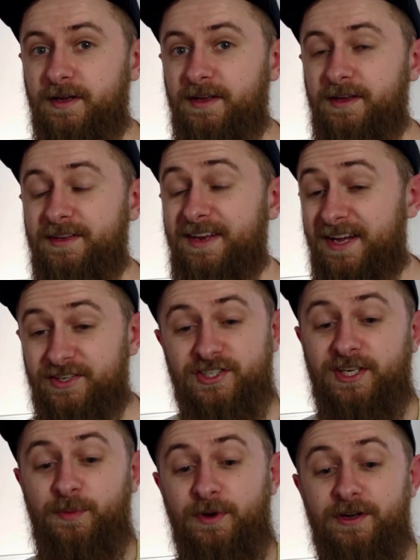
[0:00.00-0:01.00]
It
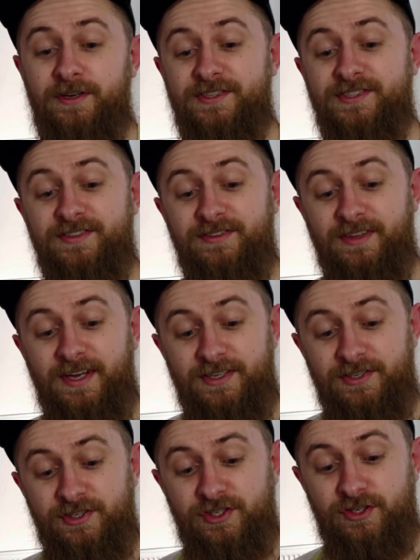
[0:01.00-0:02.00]
actually works. That
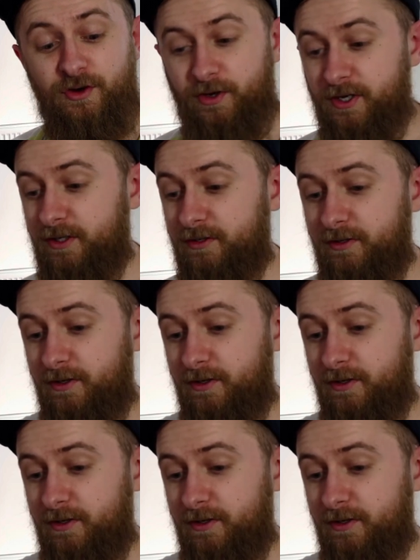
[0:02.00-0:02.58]
is shocking.